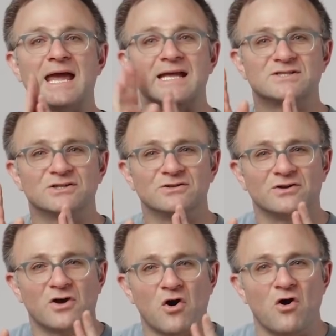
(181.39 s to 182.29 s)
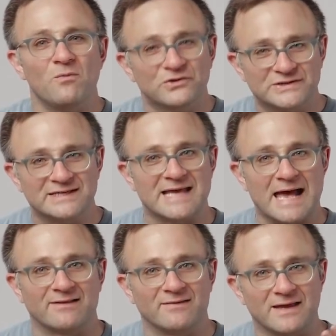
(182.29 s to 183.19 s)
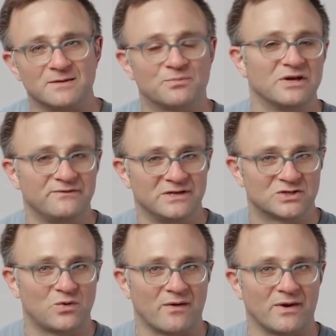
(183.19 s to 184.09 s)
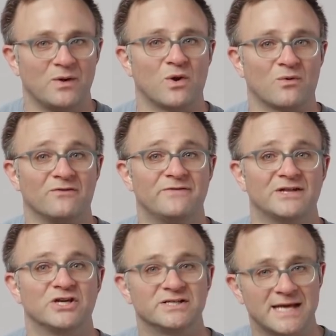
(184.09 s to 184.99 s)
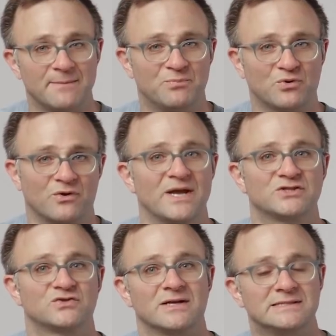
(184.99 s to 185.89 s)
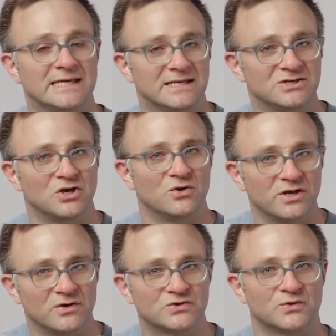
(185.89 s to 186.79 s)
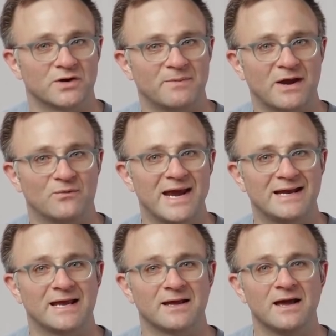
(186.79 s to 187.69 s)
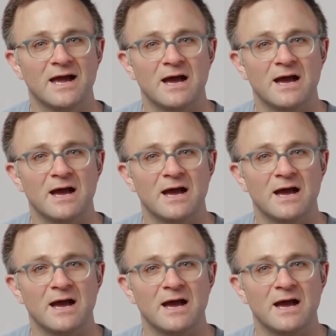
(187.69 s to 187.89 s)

It's going to look almost exactly like the previous query where we're fetching tempura restaurants in Tokyo sorted by rating,